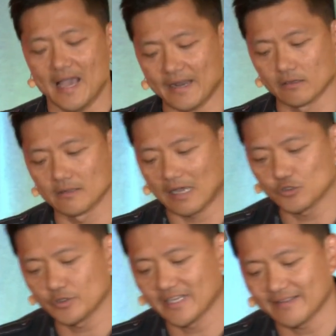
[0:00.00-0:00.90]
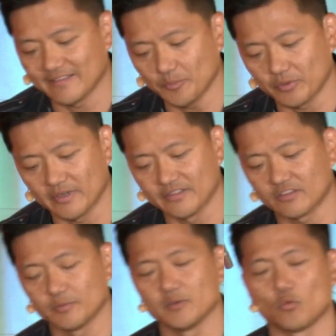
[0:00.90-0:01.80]
And it allows you to get deeper,
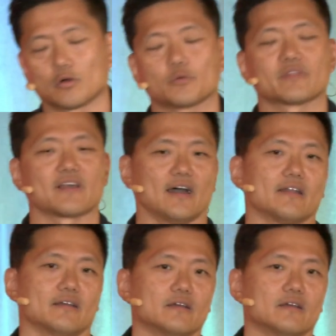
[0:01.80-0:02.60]
intimate more with God.